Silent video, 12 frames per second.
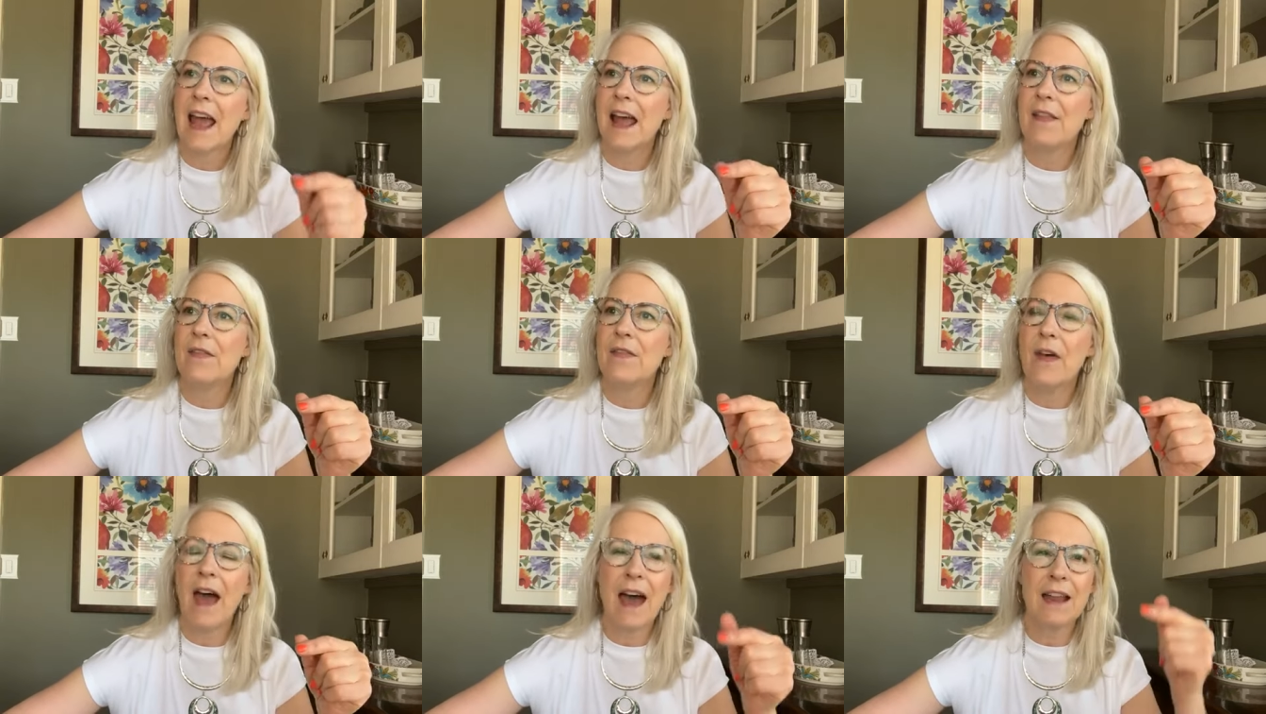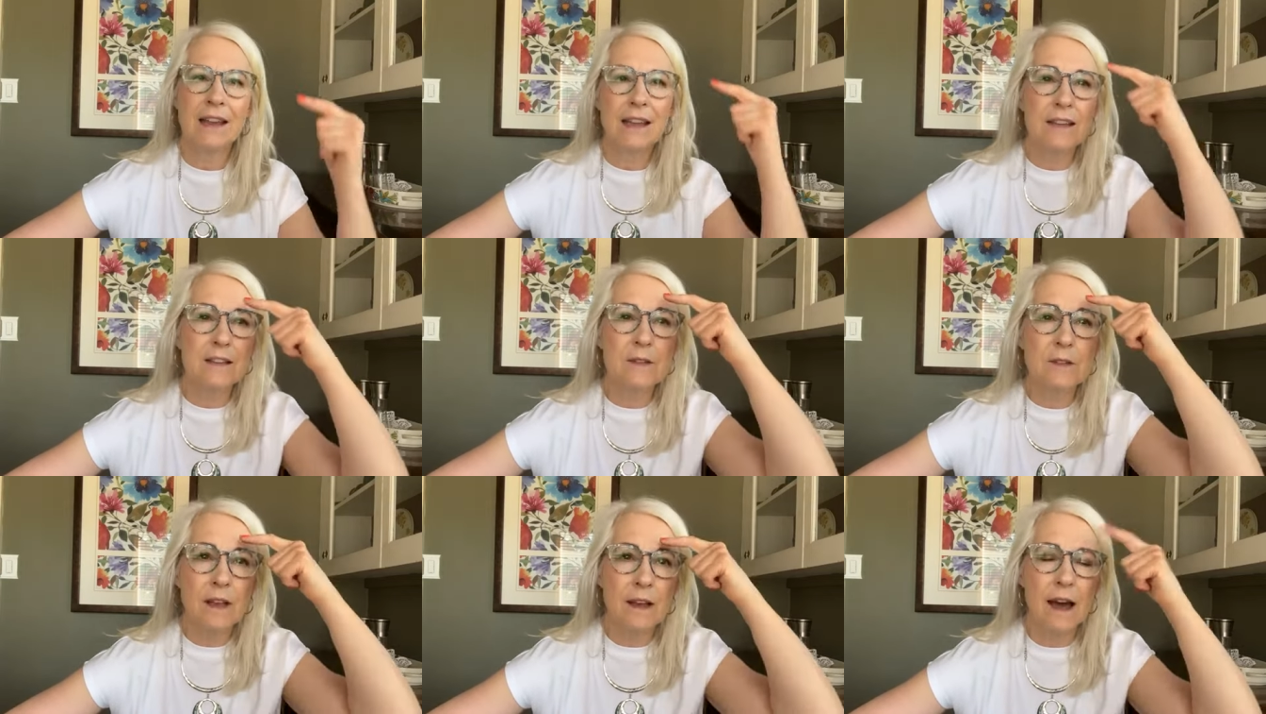and that
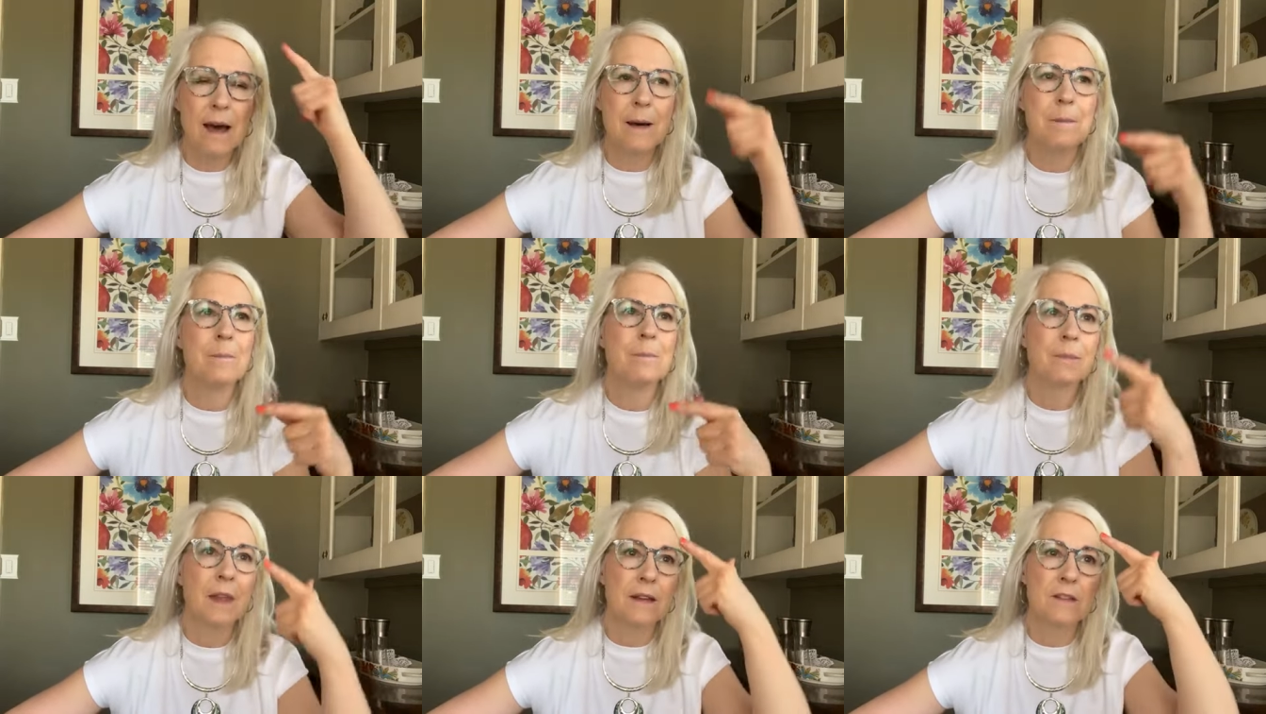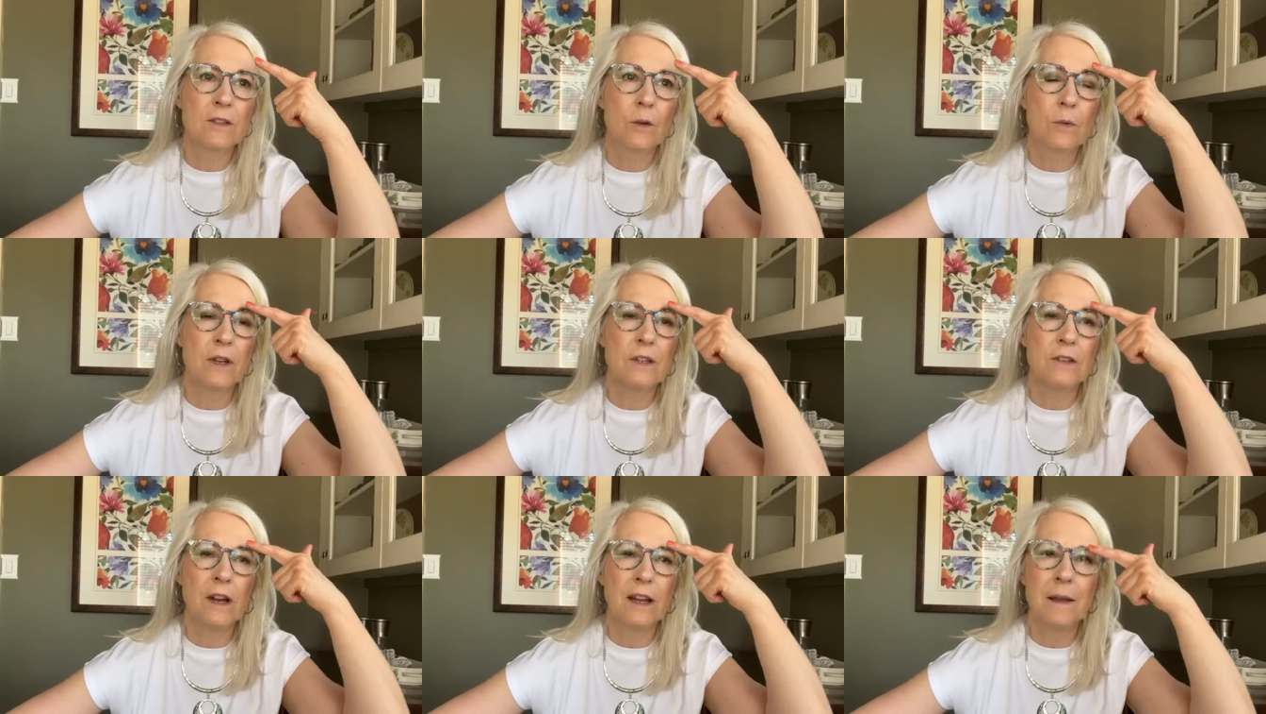is um, so when you're
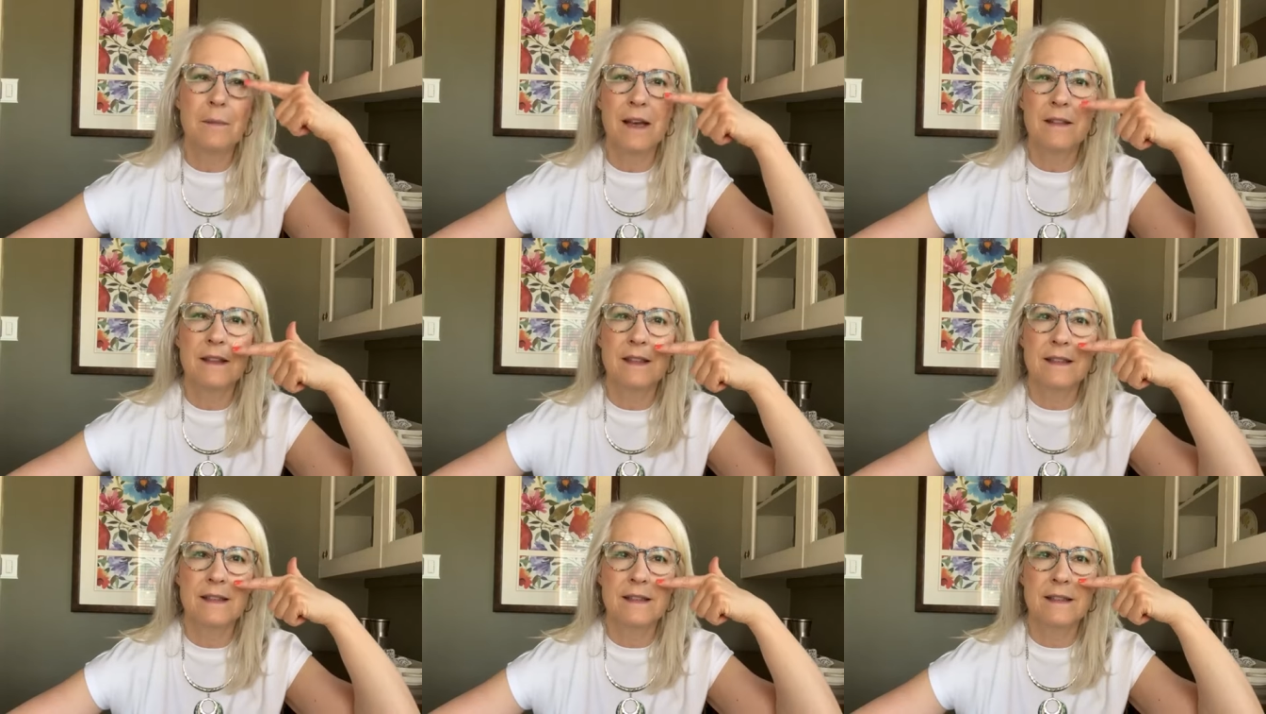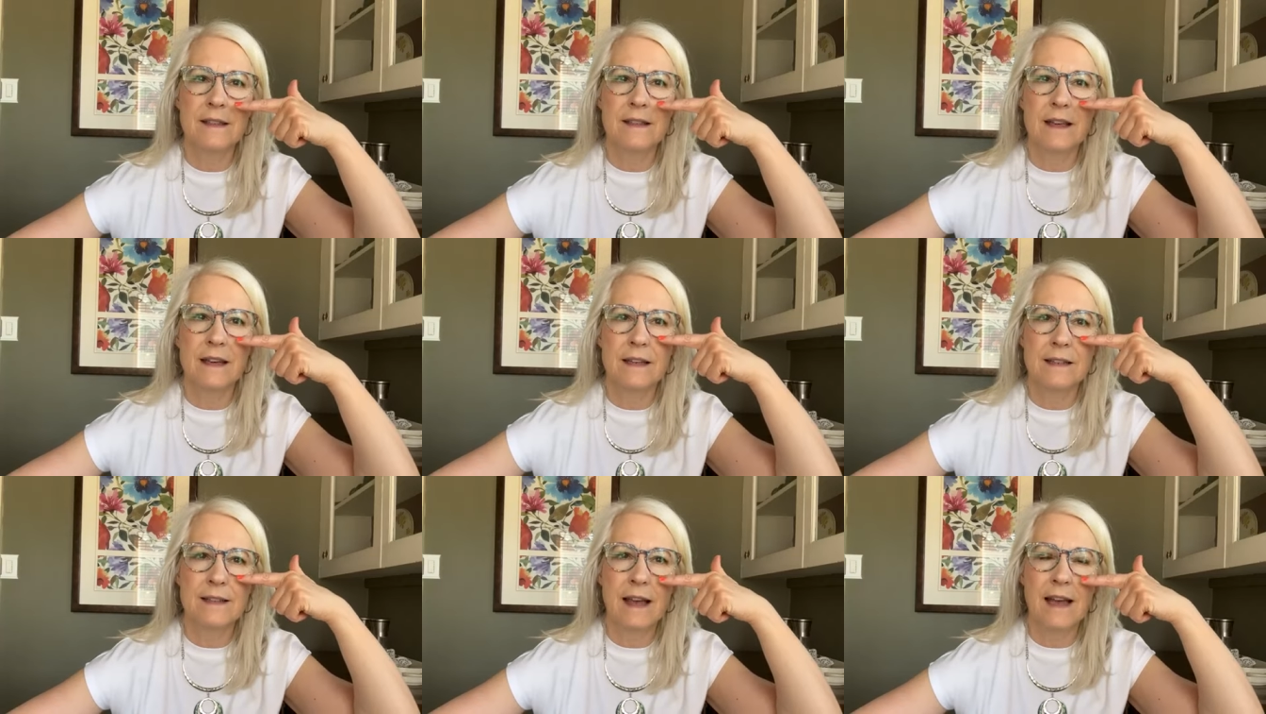talking about this, the
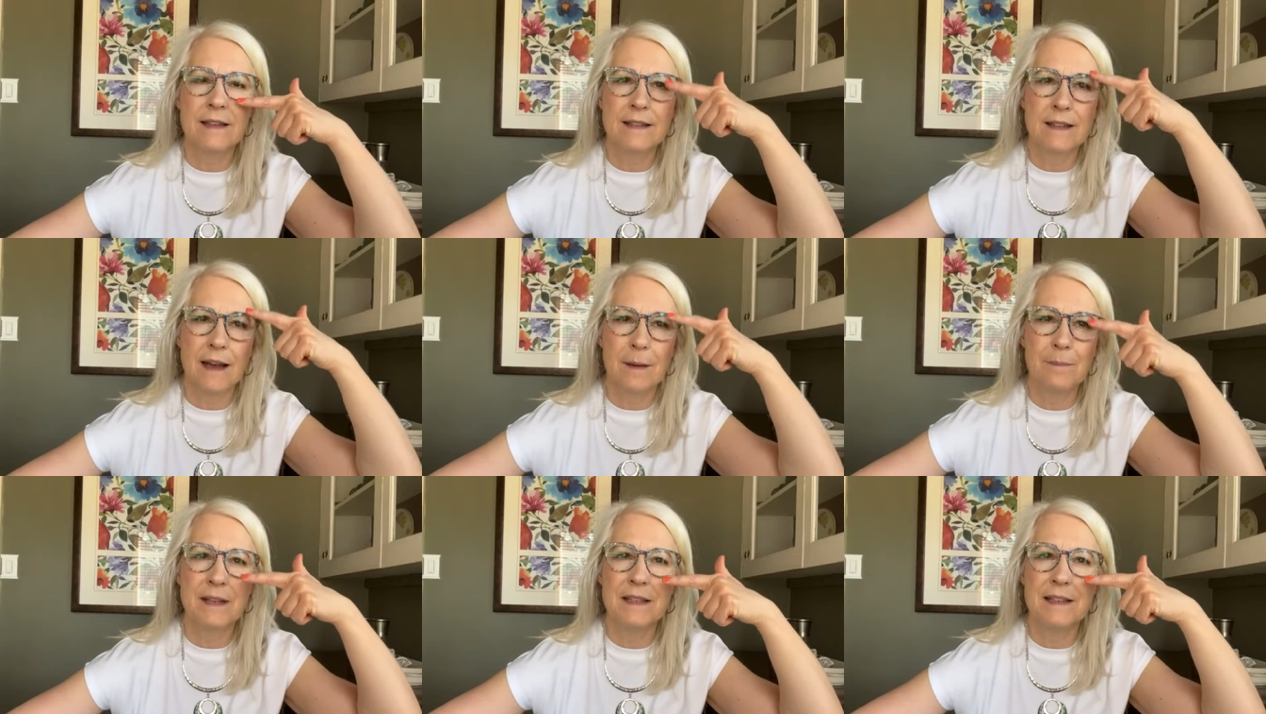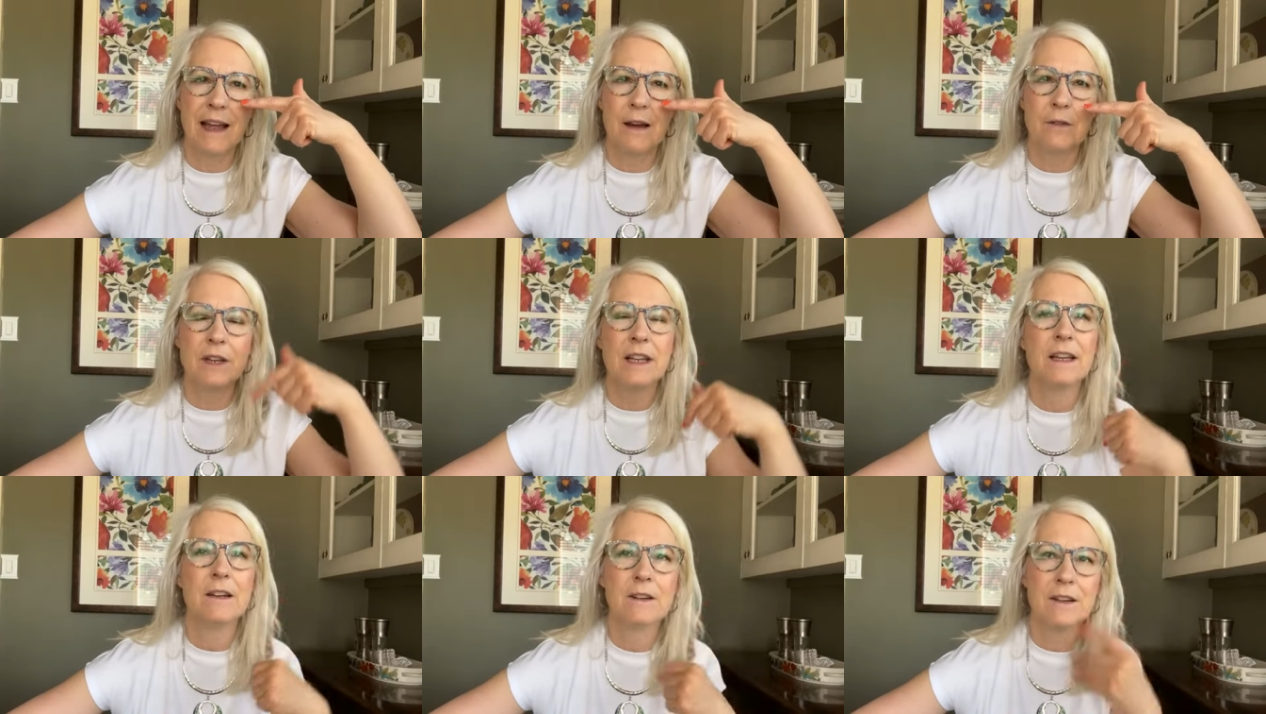size up and down
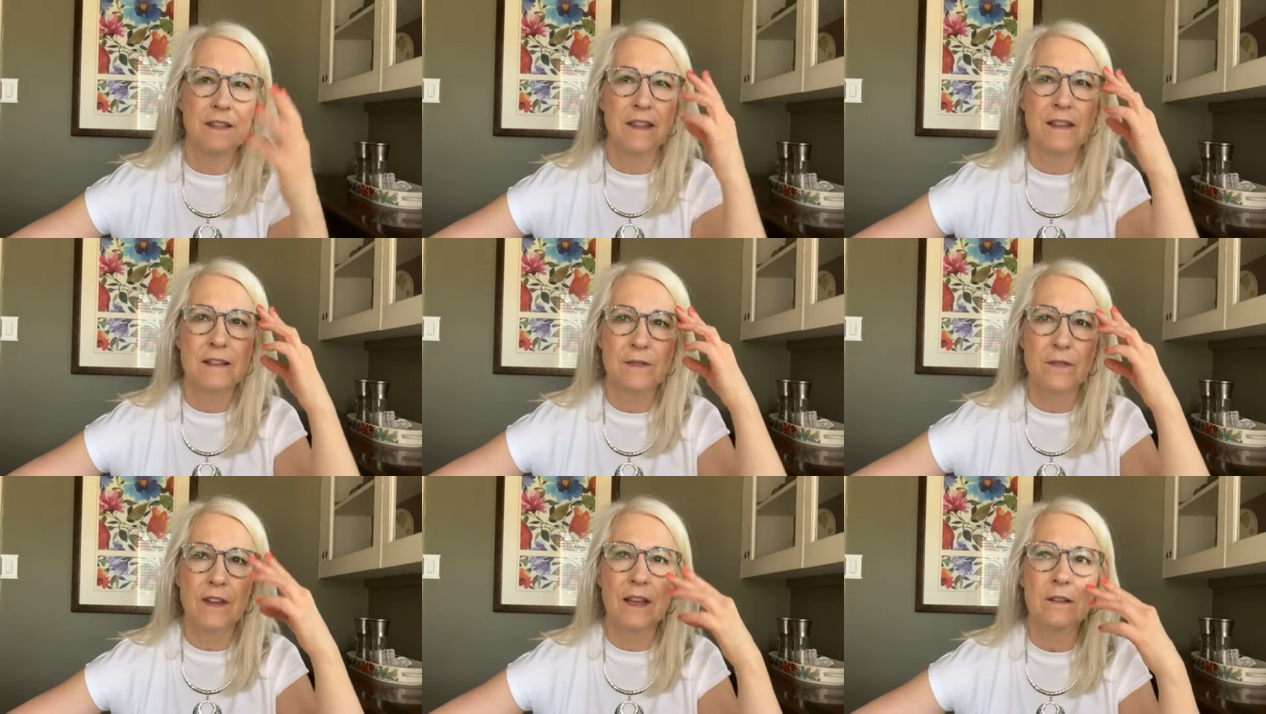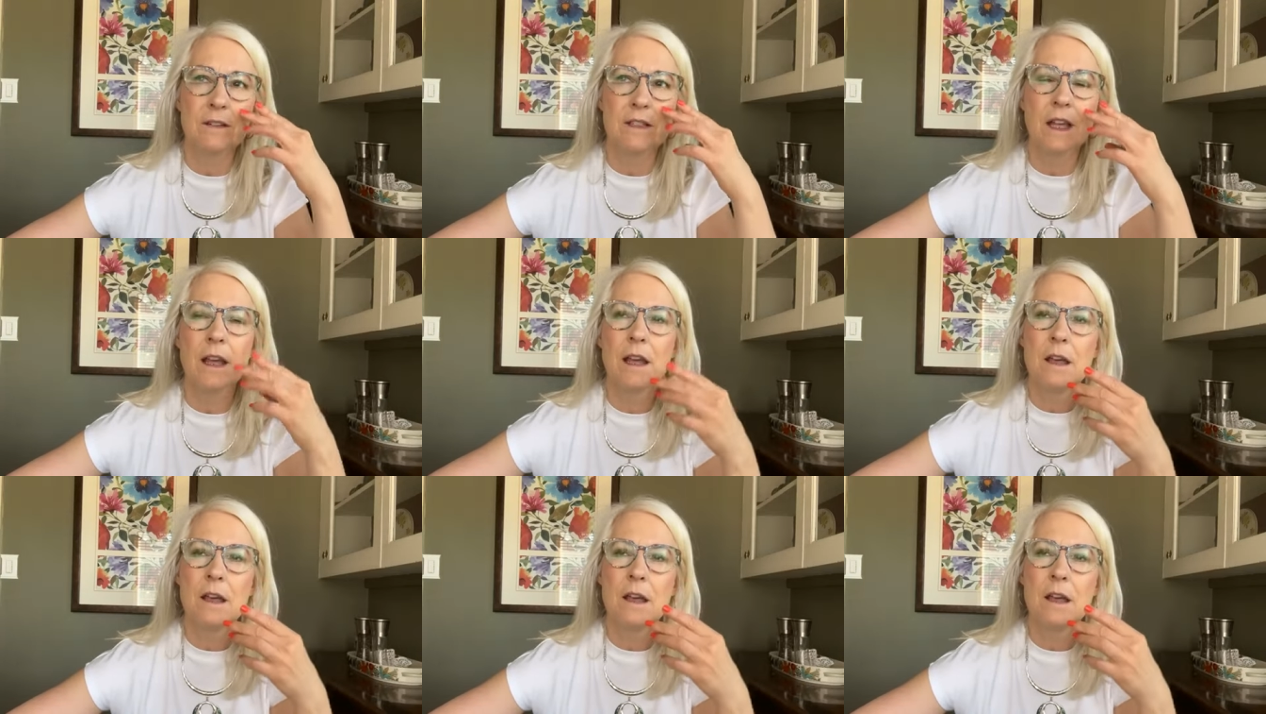here in this field,